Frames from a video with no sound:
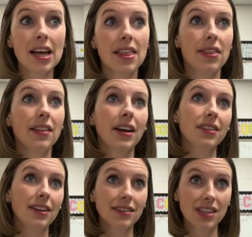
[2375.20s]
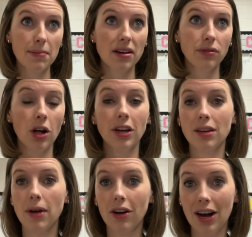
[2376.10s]
then like the next time I vlog
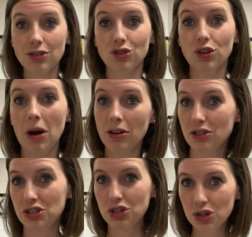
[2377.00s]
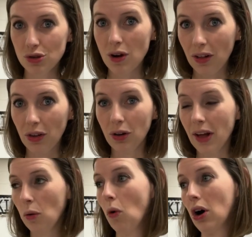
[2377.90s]
in my classroom, I'll just do a little
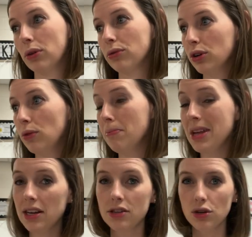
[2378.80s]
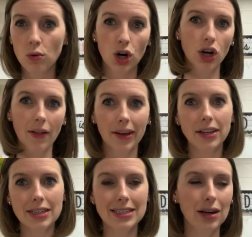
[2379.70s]
like walkthrough mini tour, not like a
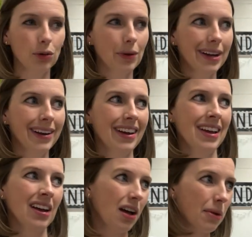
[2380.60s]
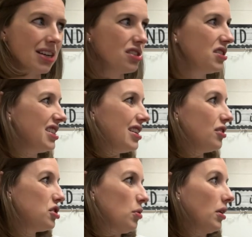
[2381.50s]
detailed one. I might do a
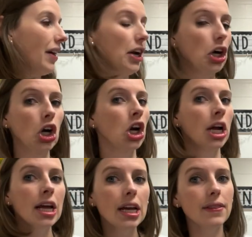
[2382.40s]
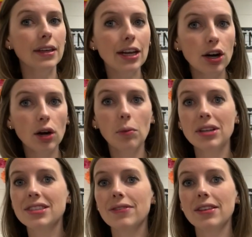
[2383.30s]
detailed tour later in the year
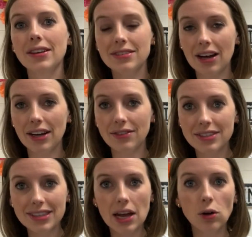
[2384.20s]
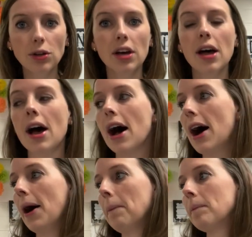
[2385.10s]
once everything's kind of settled.
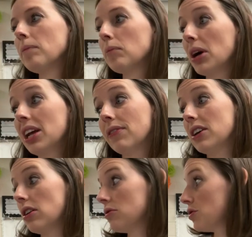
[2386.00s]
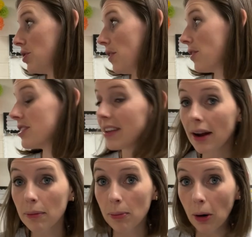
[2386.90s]
Um, but if I don't do another
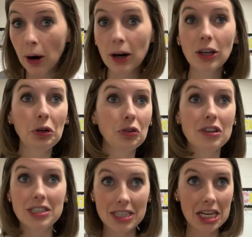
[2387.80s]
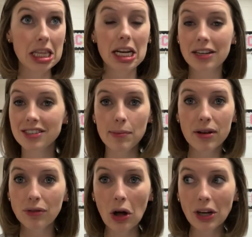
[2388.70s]
setup part, you'll just see it the next time I
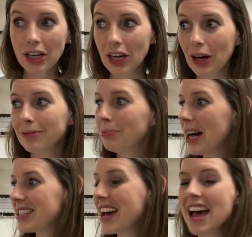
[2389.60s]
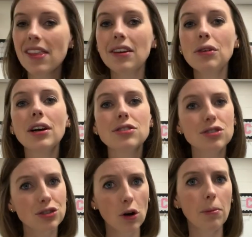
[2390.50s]
vlog in here. But thank you guys
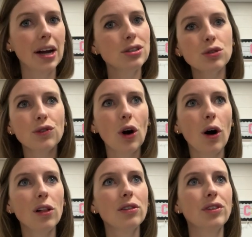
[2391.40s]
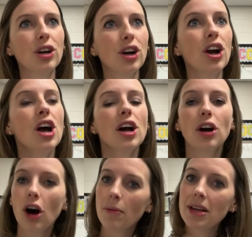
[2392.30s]
so much for all of your
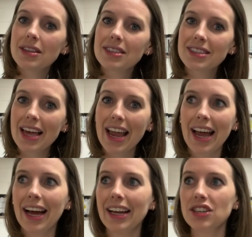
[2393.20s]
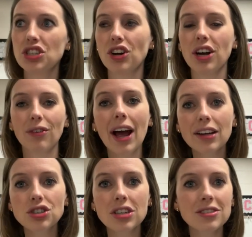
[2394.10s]
comments and your
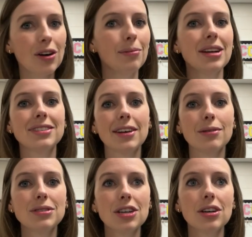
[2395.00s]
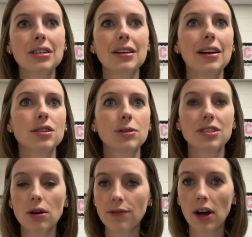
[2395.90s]
interactions on my setup series. It has been
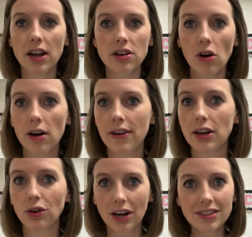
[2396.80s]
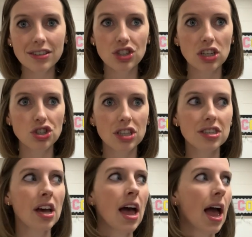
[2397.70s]
so fun. Y'all have had great
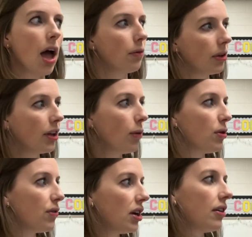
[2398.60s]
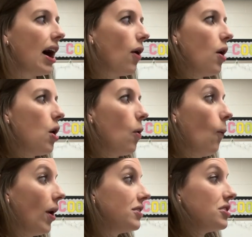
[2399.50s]
suggestions and really helped me figure out
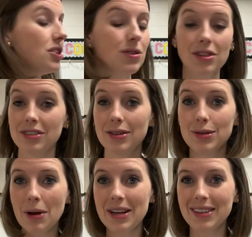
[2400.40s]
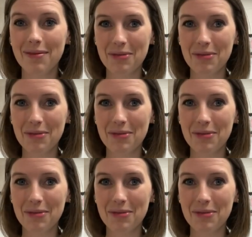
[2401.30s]
what to do in this new space. I'm